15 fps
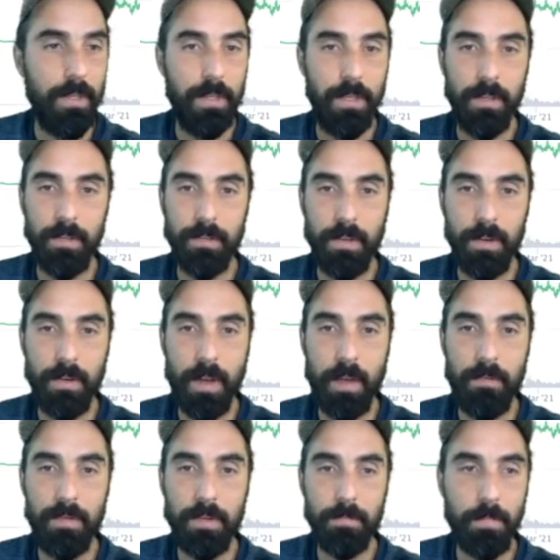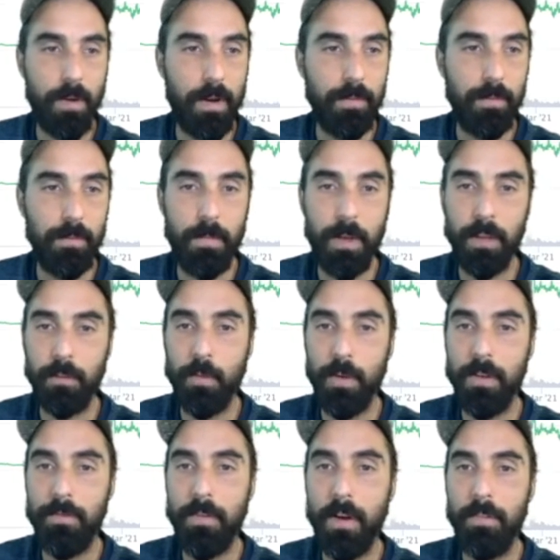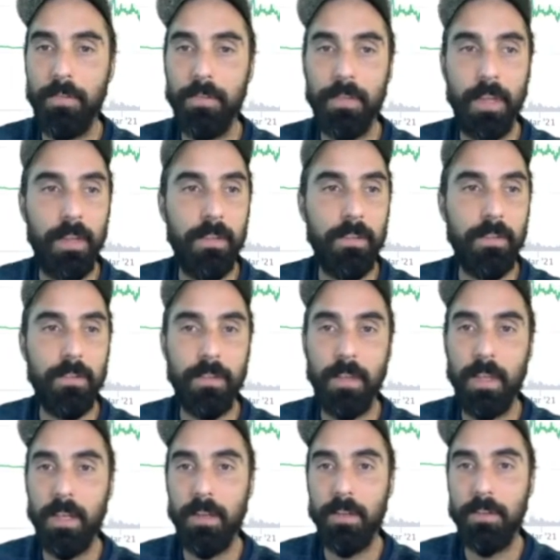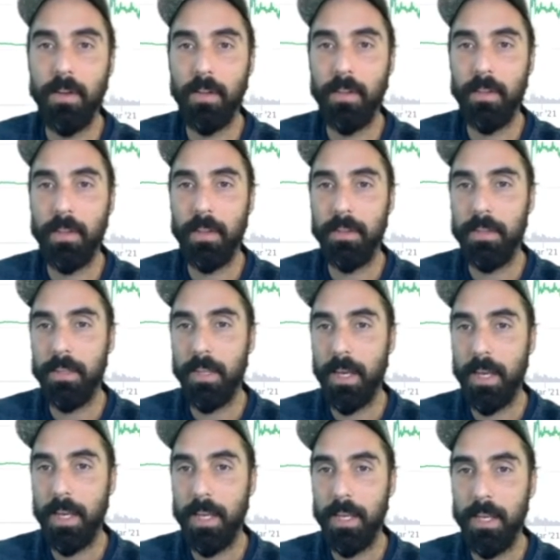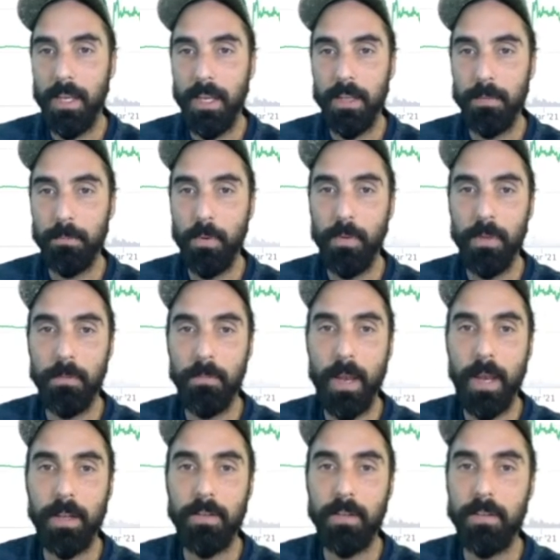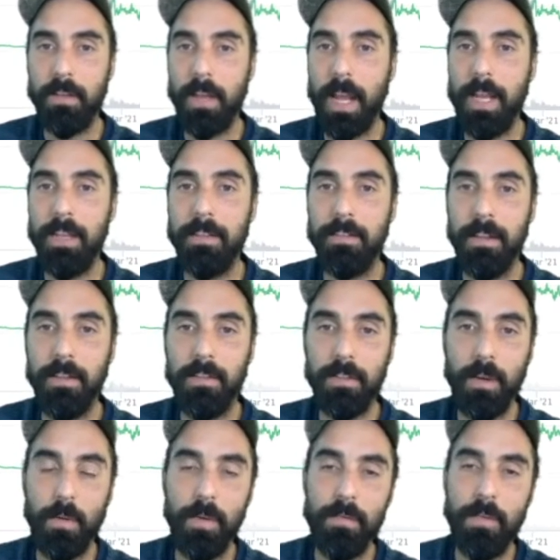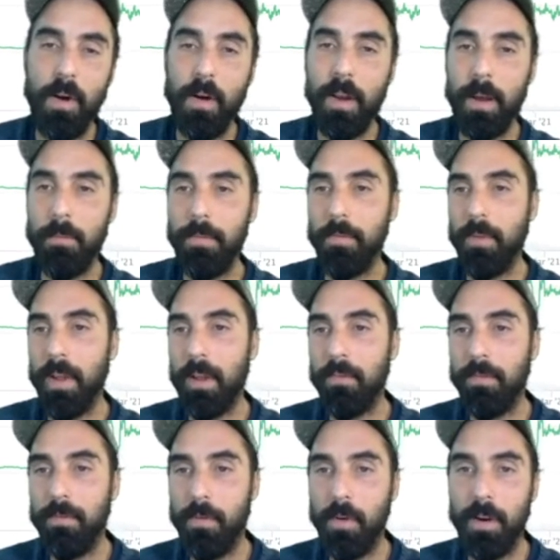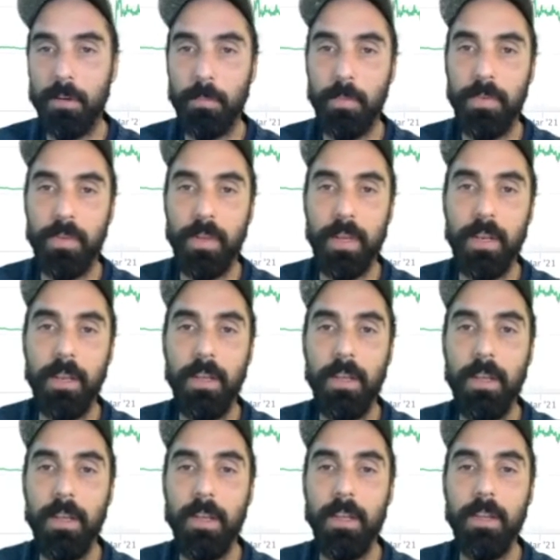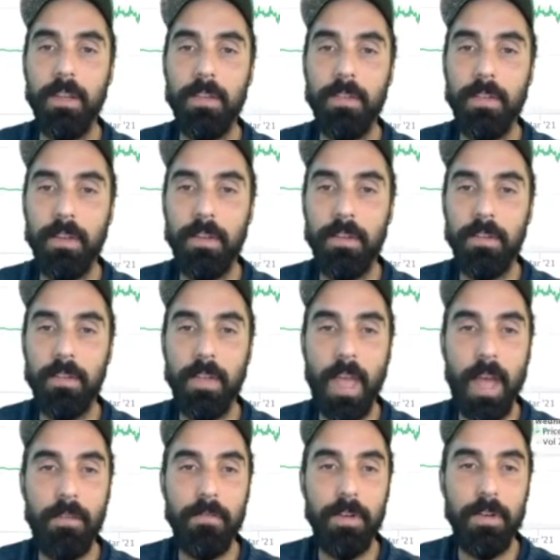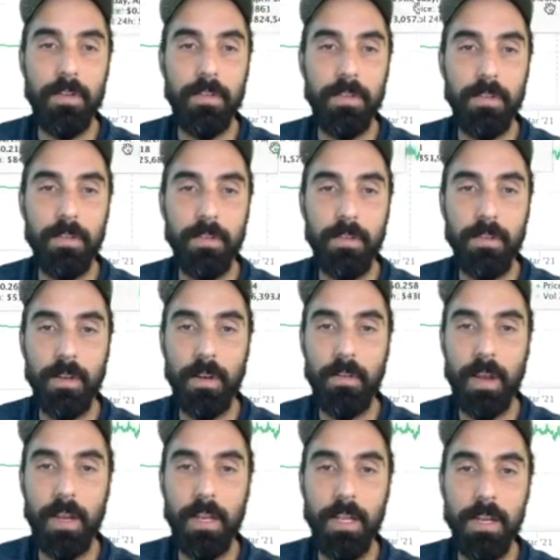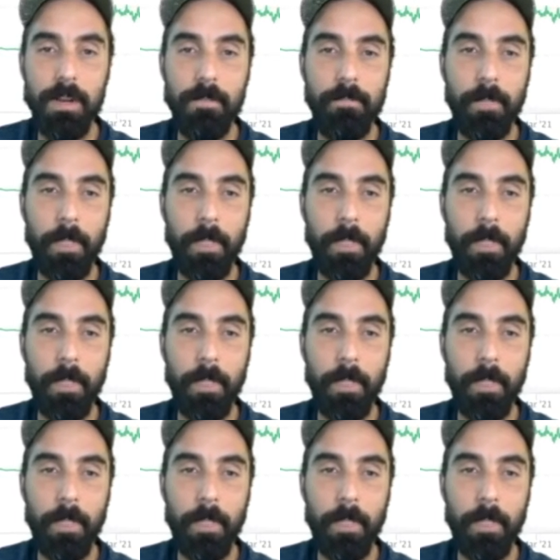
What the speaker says: So average price was about 25 cents. It hit $1 the other day. It's pulling back just at 80 cents. So we've gone up 300, 400% since the average around here.